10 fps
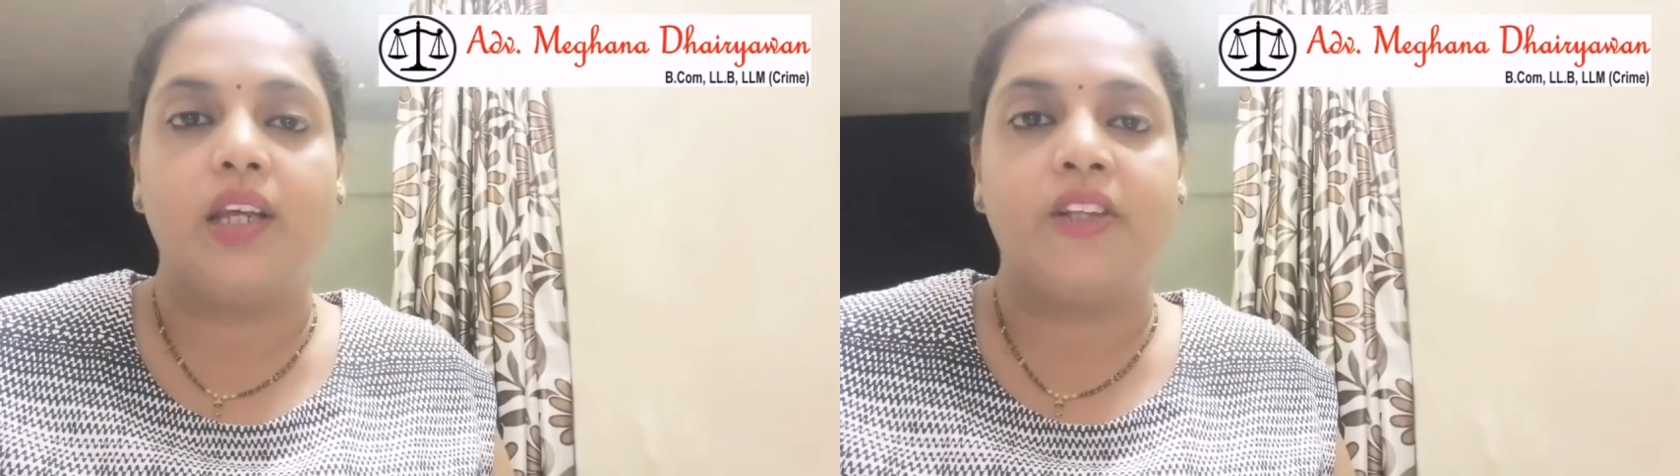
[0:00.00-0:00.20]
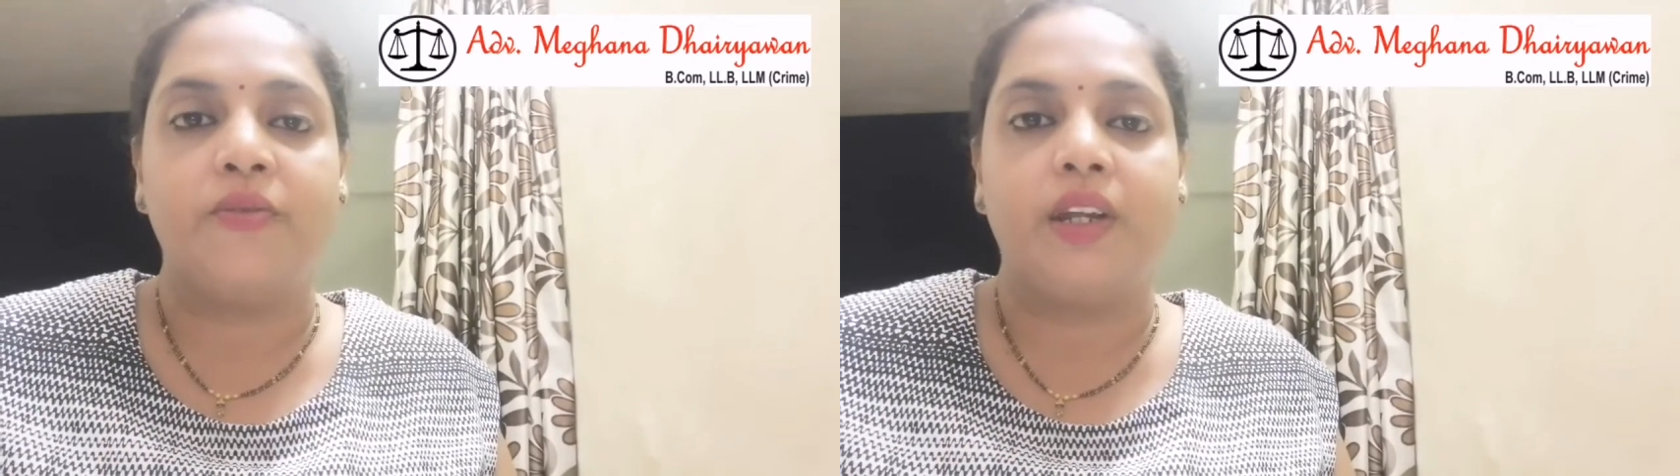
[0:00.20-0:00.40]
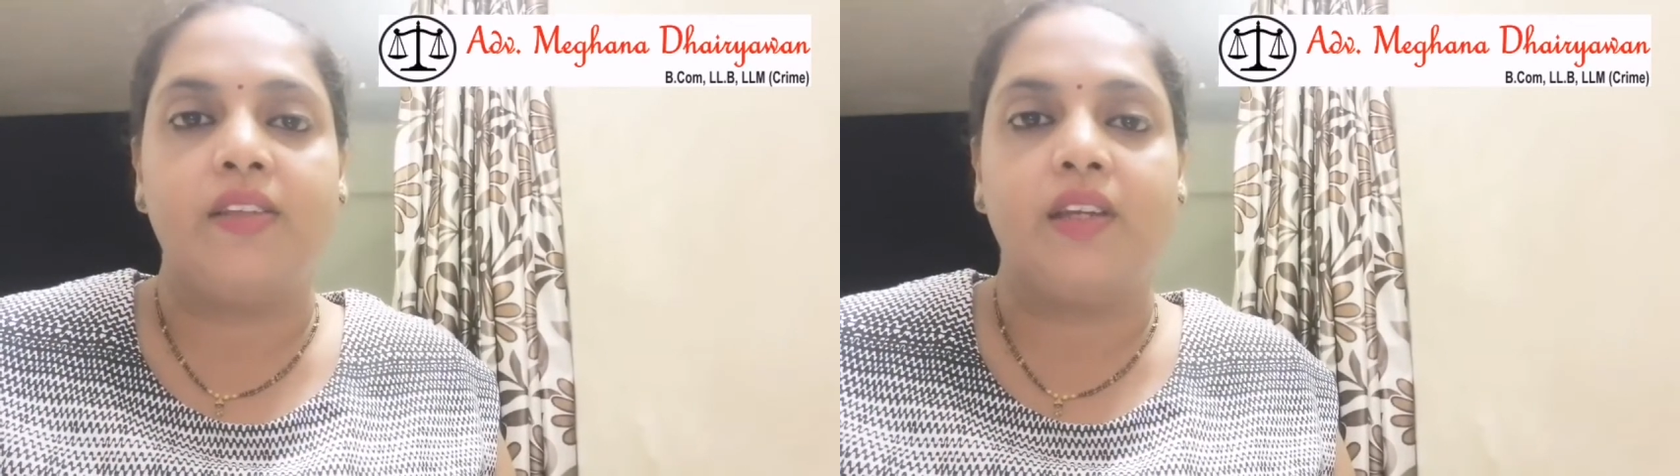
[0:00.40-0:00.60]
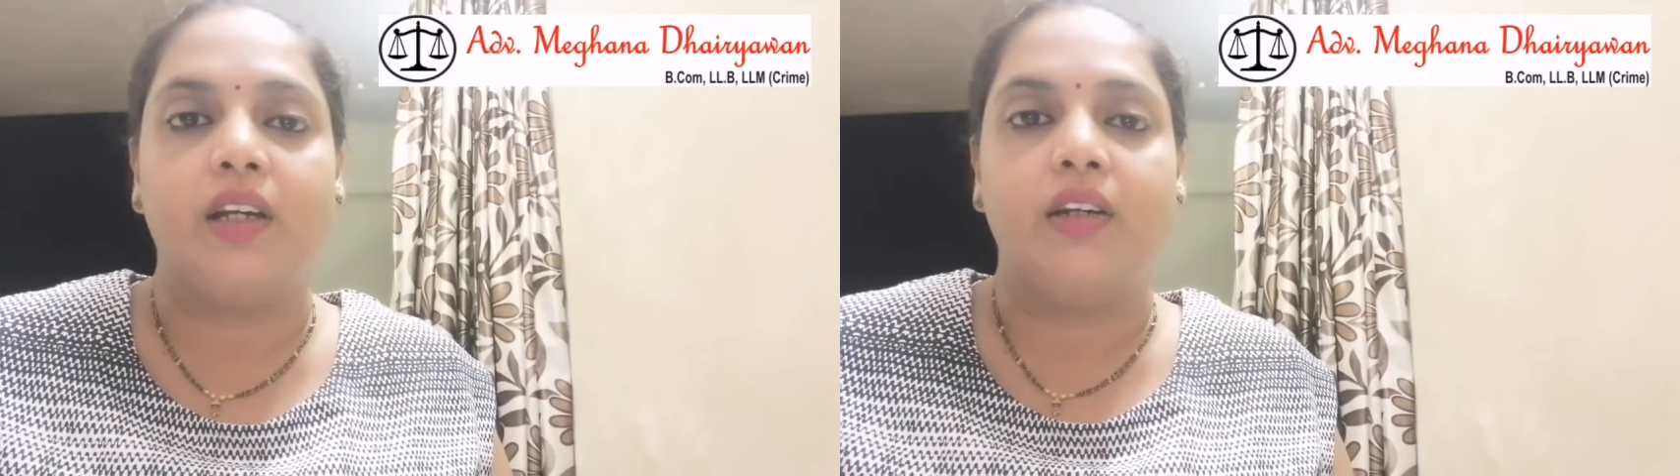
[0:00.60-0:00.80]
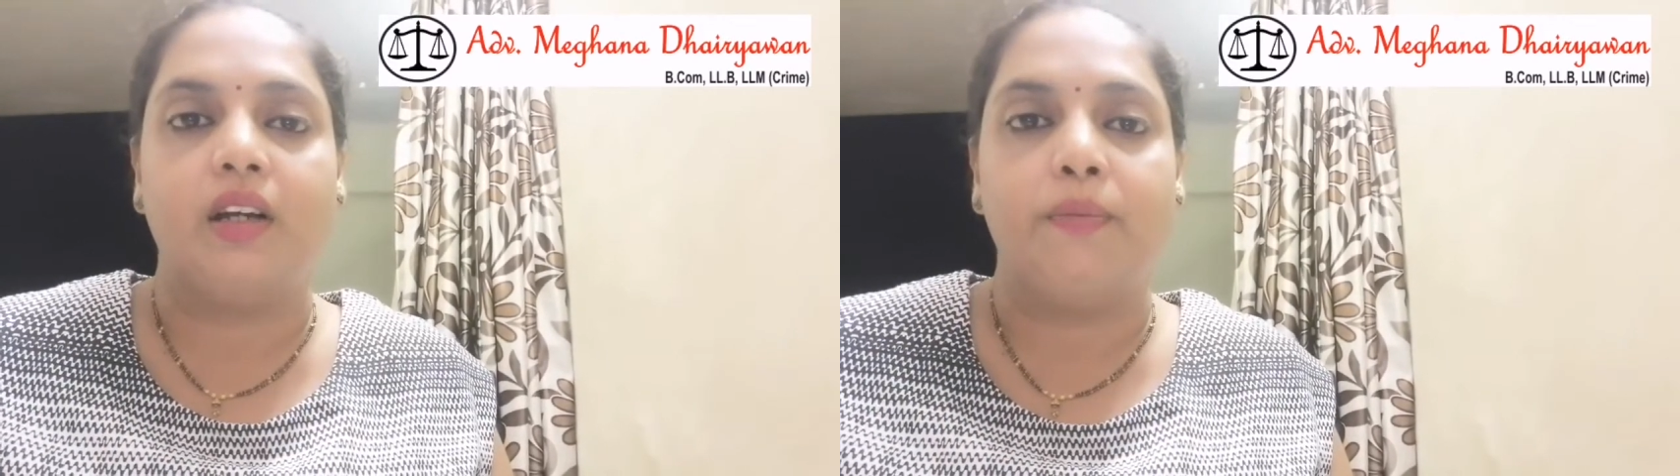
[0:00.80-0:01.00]
as far as
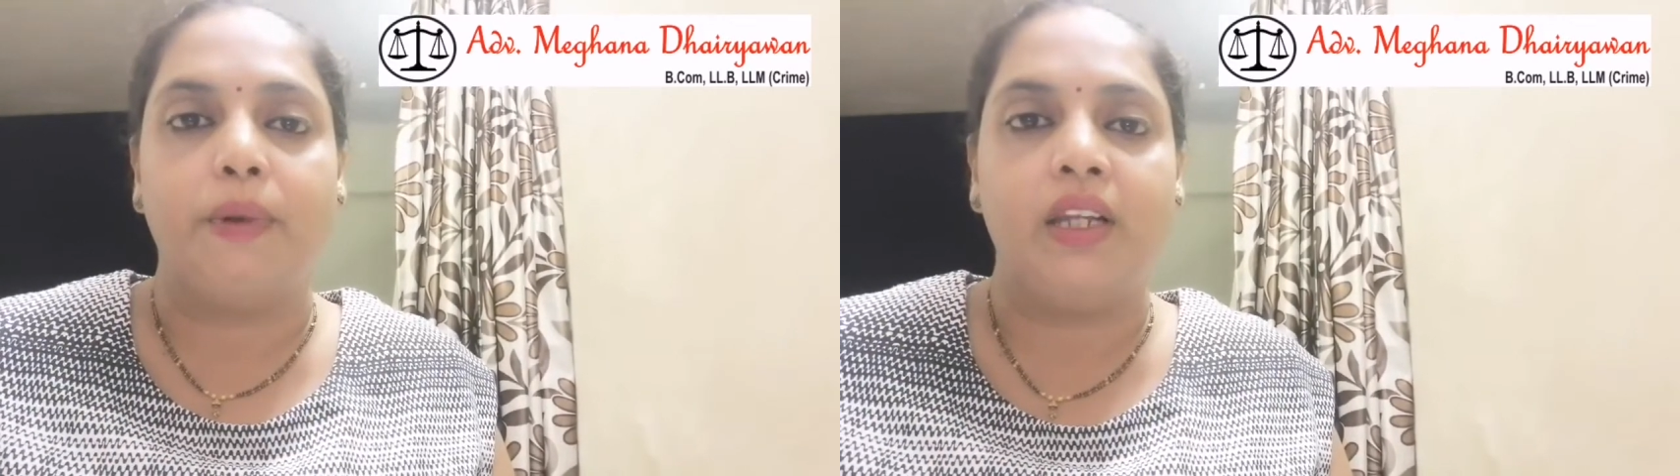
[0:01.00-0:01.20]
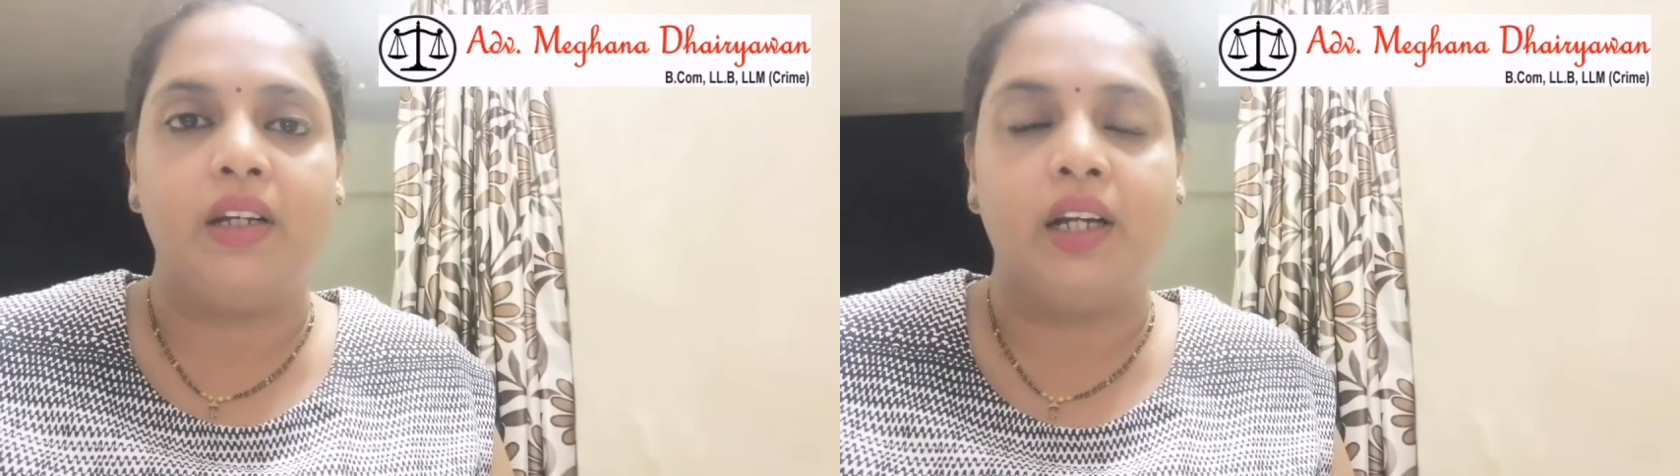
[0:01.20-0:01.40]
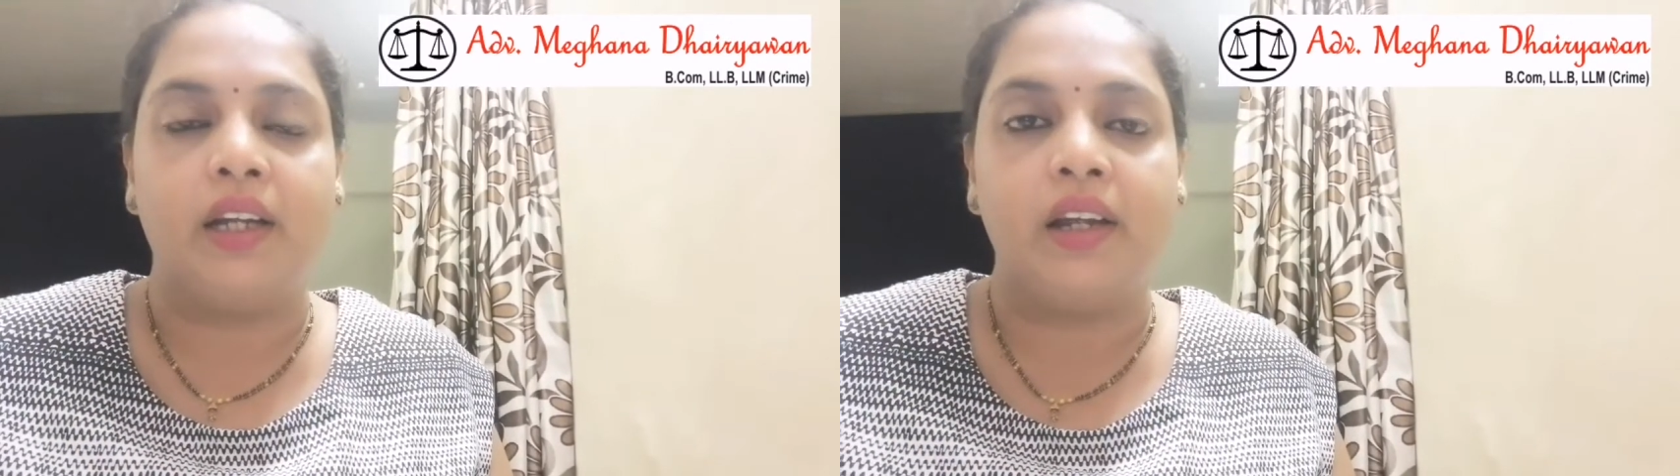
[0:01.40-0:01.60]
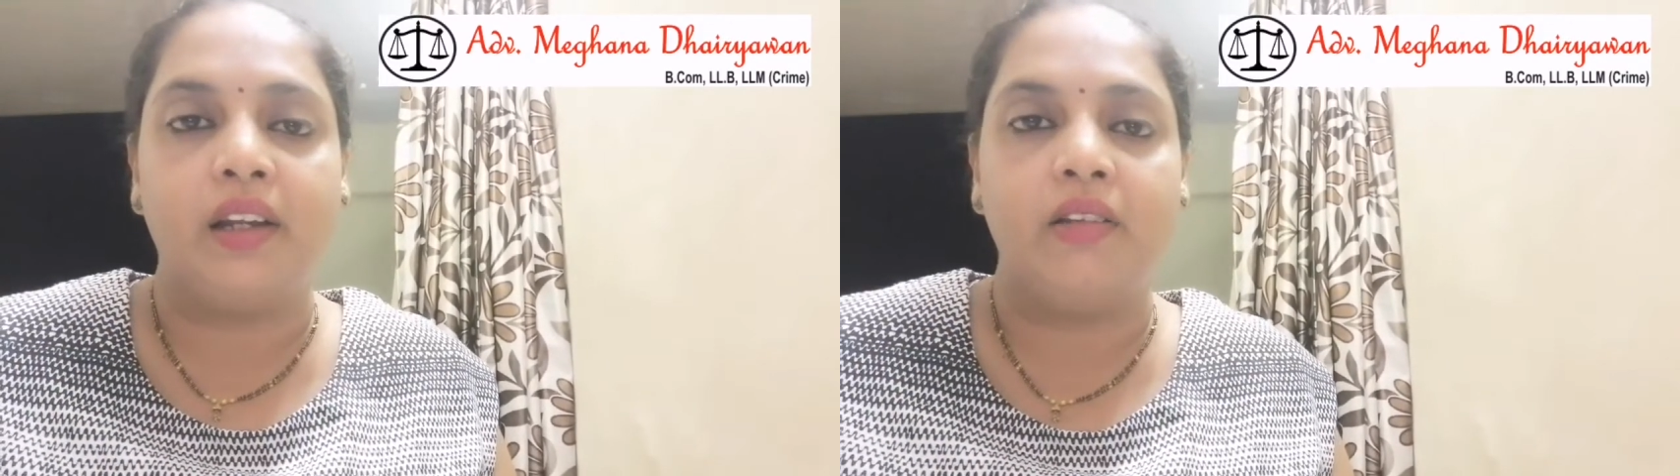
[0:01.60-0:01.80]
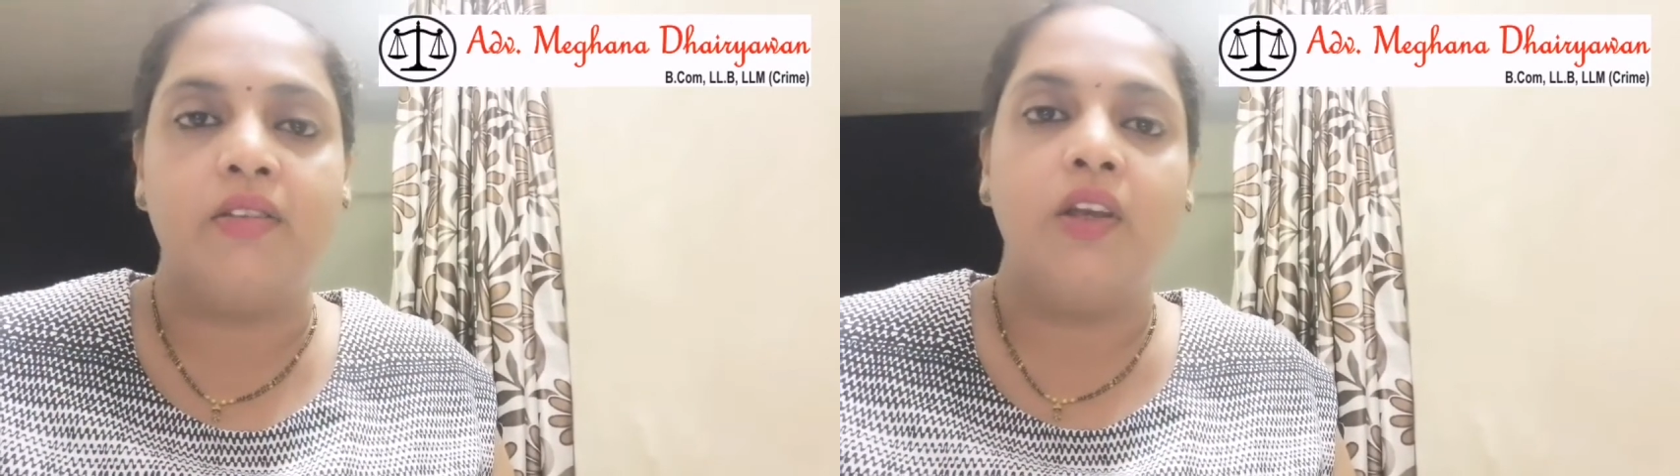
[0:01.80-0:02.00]
the compelling
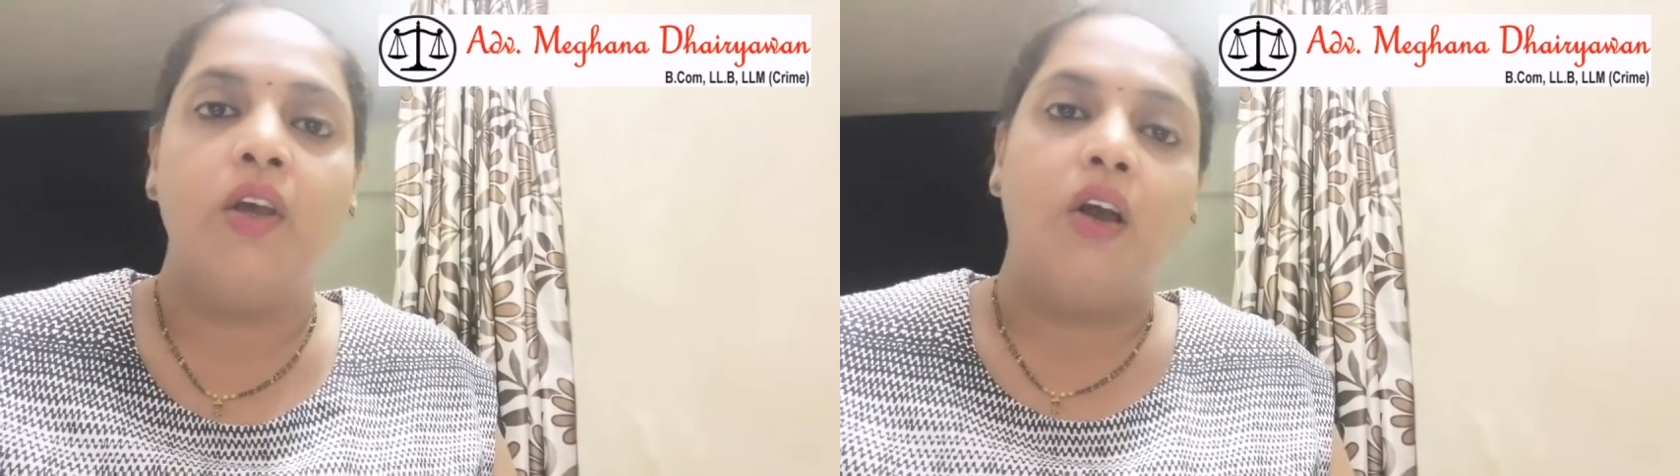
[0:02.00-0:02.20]
attendance